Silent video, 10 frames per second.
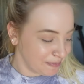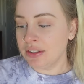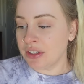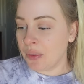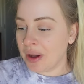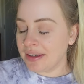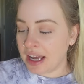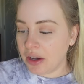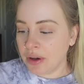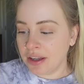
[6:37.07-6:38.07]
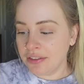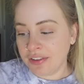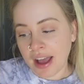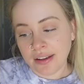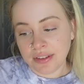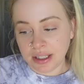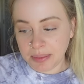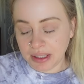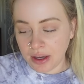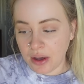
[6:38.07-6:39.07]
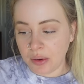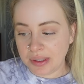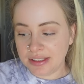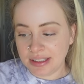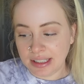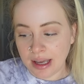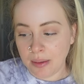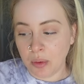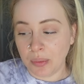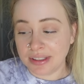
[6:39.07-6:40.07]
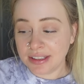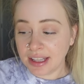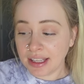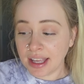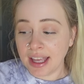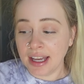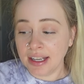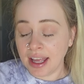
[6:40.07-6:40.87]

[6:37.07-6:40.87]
So uh, now on 5DPO, CM was thick and